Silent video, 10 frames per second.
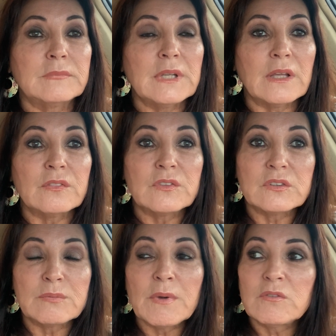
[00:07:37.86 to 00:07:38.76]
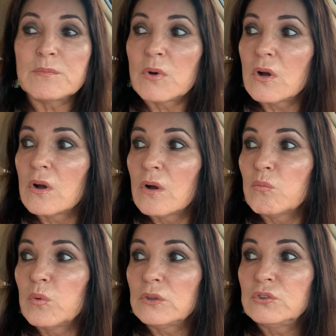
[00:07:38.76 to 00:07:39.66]
yeah, some of them
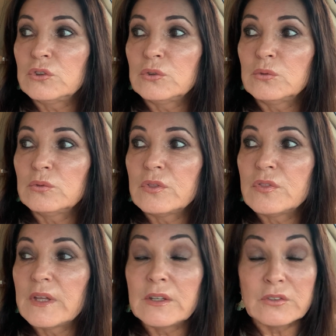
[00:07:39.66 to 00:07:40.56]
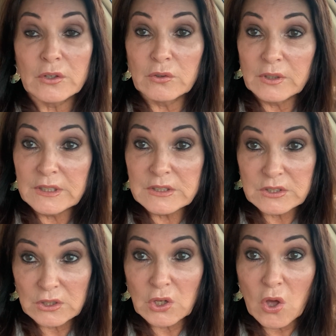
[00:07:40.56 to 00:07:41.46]
will do things that are against
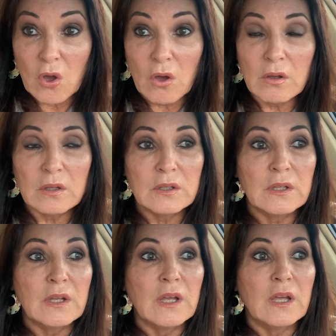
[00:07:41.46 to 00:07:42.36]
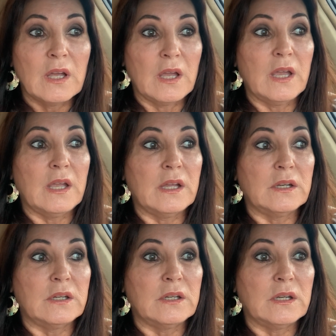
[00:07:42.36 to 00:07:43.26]
the law,
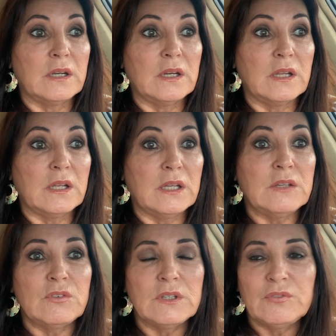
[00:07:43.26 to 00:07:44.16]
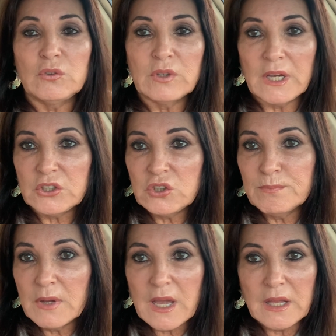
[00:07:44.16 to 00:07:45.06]
and even if you catch
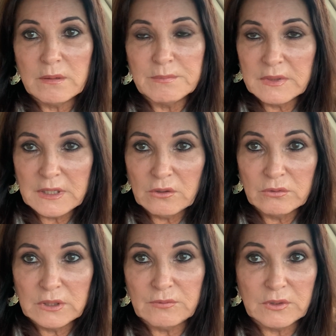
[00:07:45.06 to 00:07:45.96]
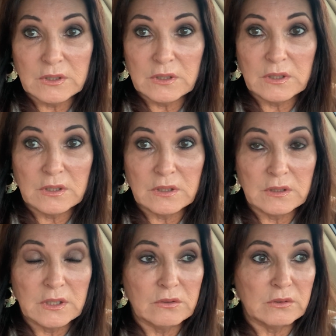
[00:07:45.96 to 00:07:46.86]
them at them, they don't even,
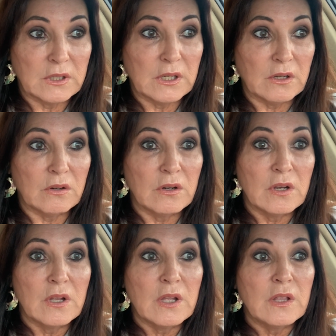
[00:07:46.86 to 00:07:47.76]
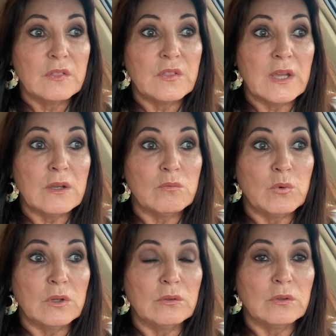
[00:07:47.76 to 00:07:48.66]
they don't care. They
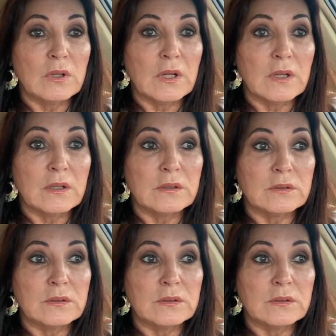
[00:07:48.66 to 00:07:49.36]
will uh,